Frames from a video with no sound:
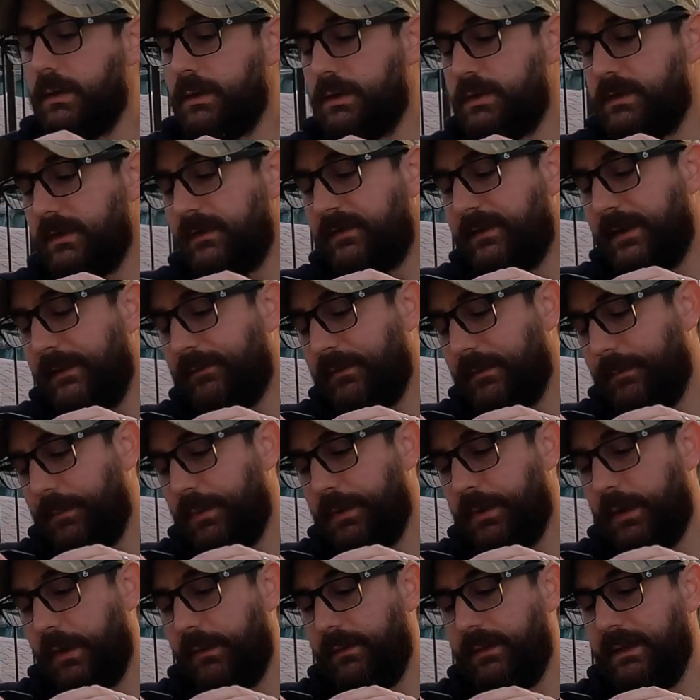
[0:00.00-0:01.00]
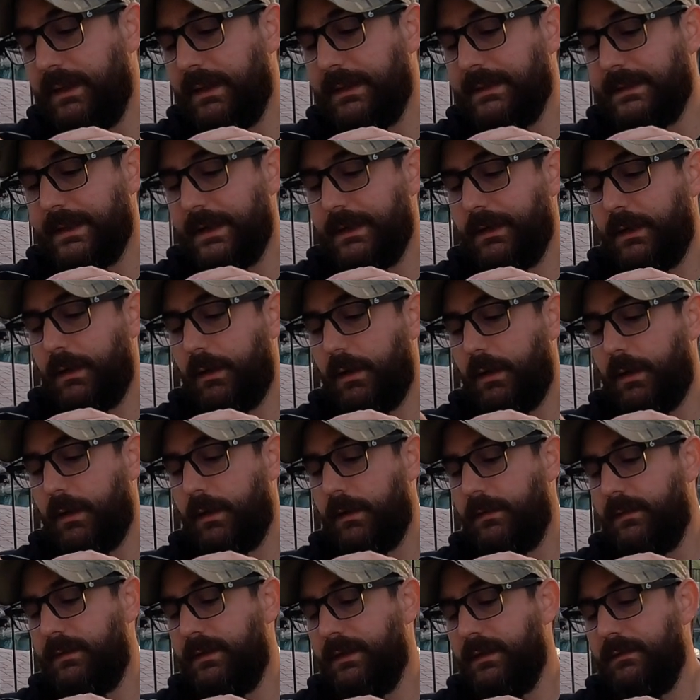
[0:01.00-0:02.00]
just have to put on the antenna
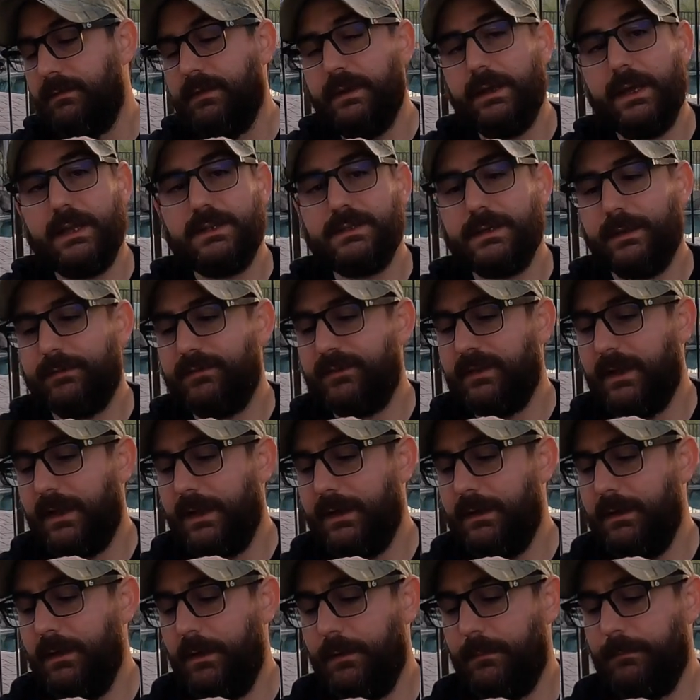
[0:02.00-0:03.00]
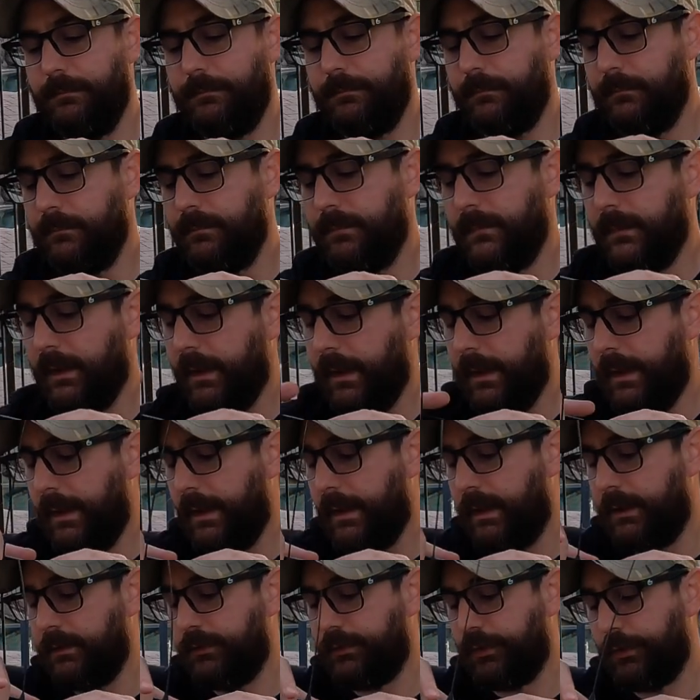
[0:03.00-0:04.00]
on the VHF side
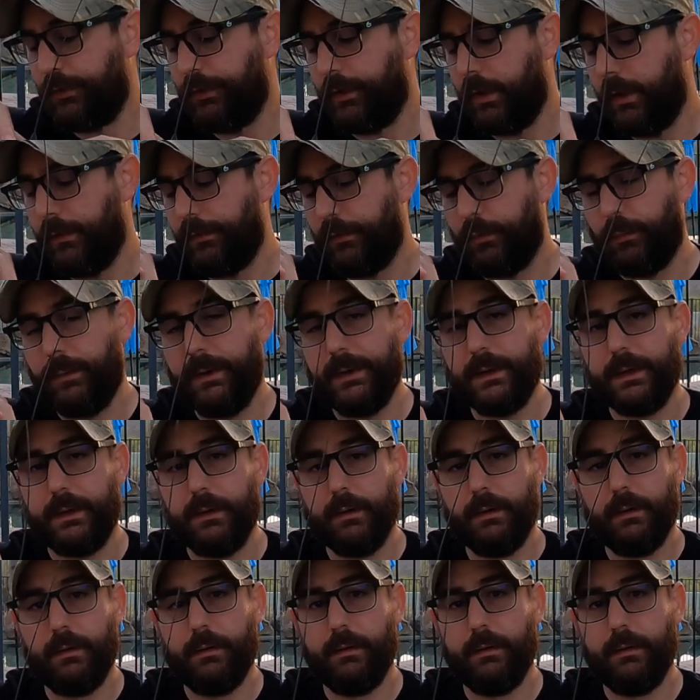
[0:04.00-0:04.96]
and turn on the rig.